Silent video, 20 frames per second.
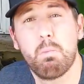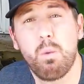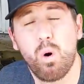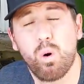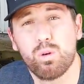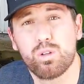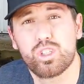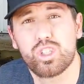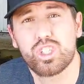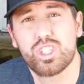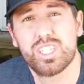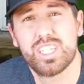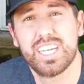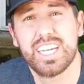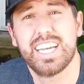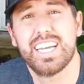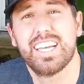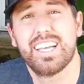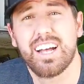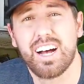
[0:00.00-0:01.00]
mulch
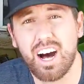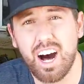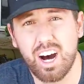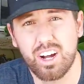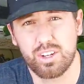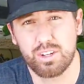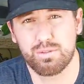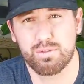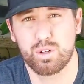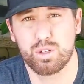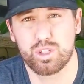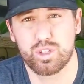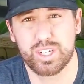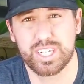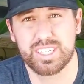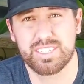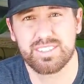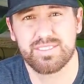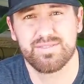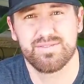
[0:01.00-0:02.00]
on your fruit
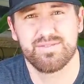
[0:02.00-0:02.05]
trees.